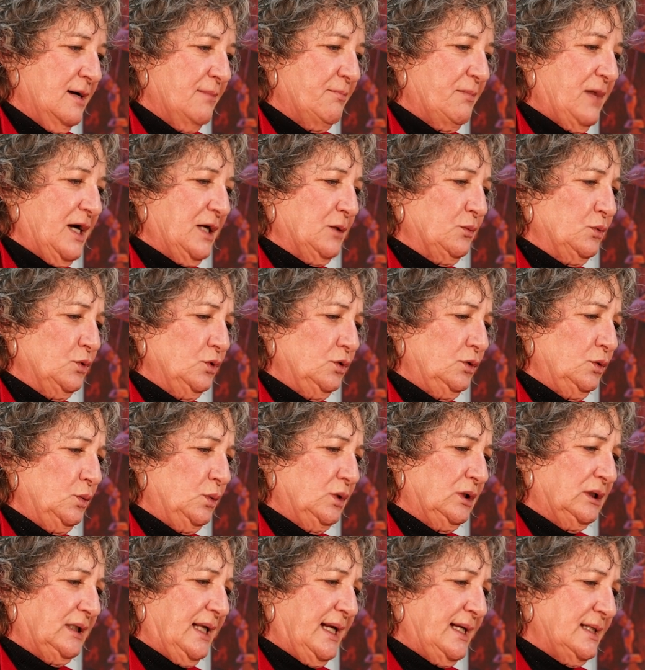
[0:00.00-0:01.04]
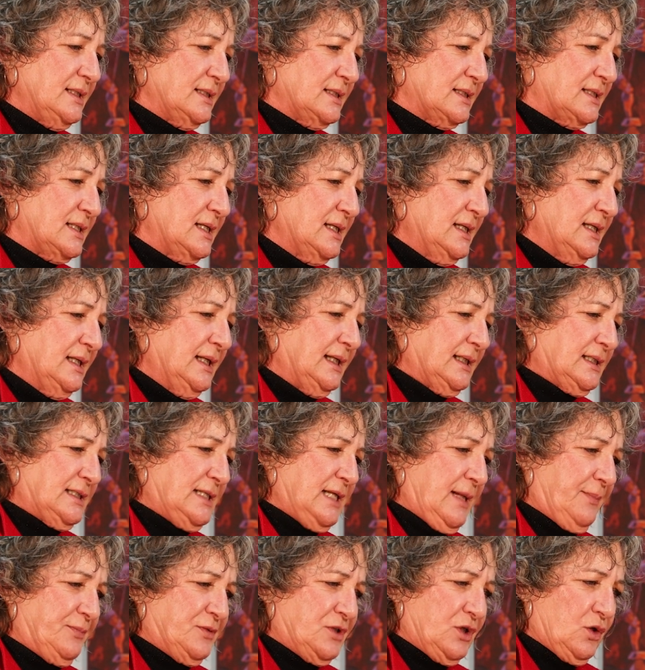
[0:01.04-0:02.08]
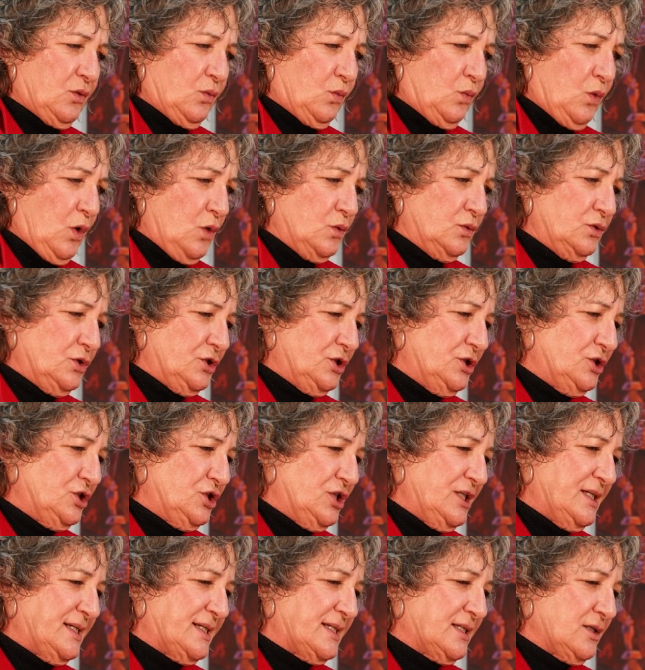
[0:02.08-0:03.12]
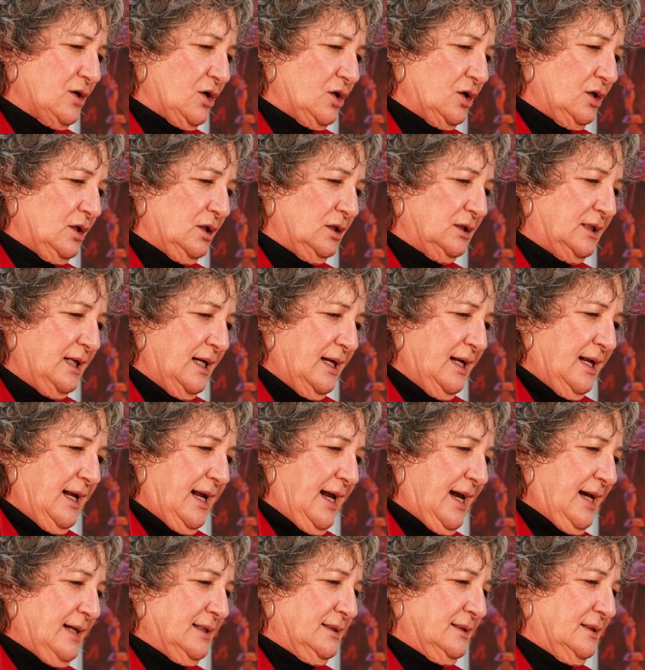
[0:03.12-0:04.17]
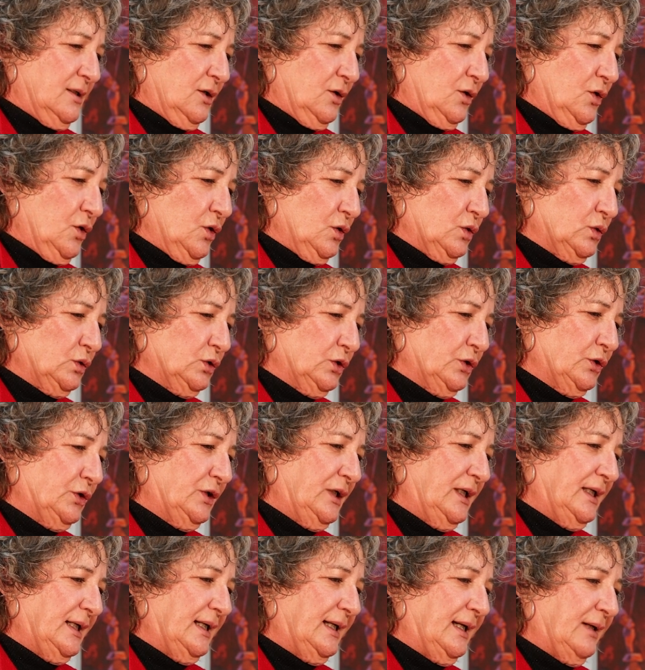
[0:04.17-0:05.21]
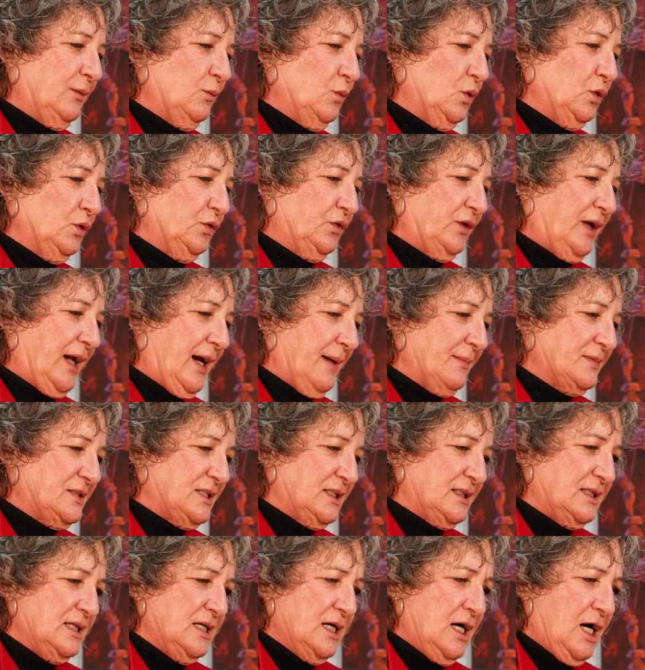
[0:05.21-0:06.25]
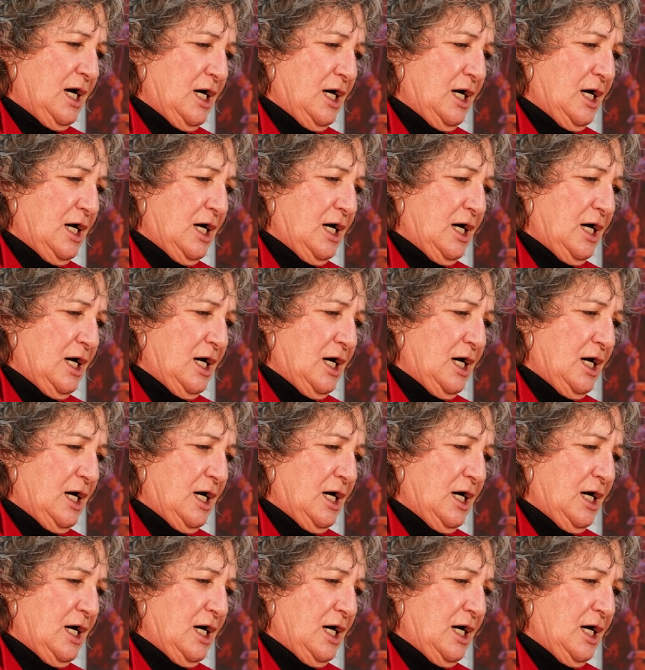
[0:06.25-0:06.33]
my rule will end, except it won't, she snarled at her lurking wolf captain.